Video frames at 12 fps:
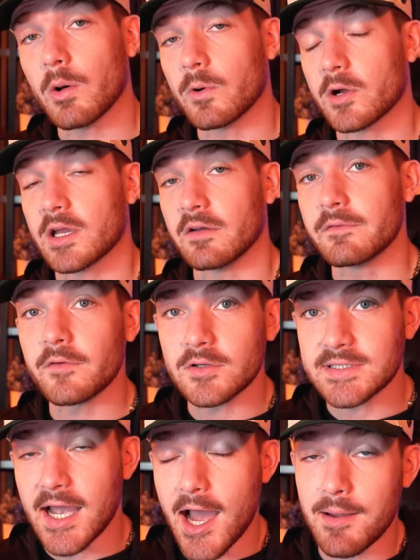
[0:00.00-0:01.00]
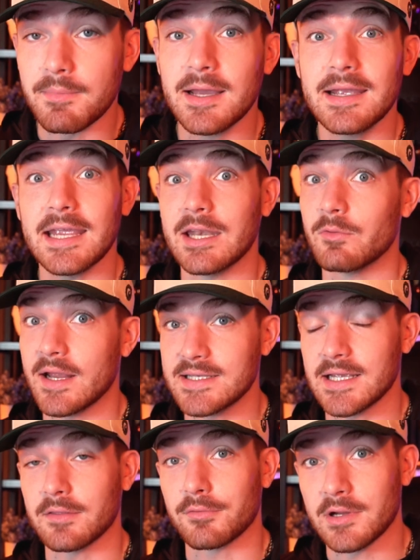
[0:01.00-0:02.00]
working full-time and
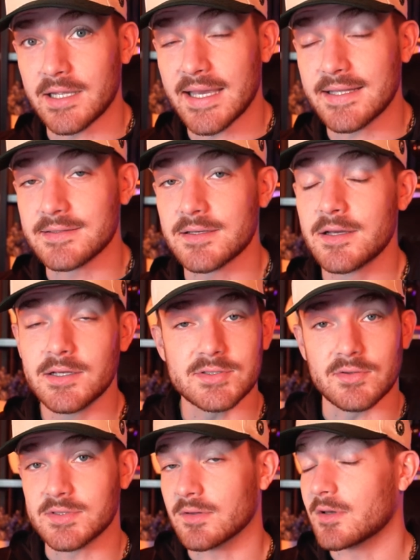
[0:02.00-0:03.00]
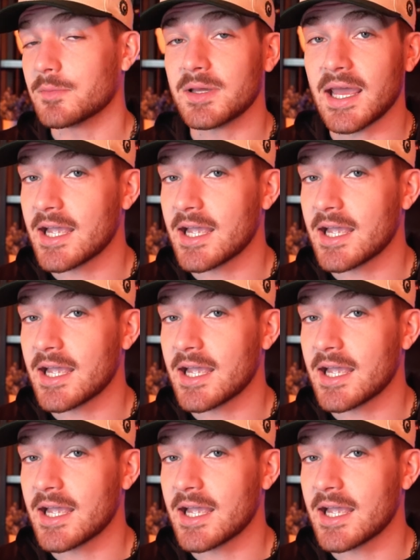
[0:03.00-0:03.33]
raising 3 kids. So it's a little bit of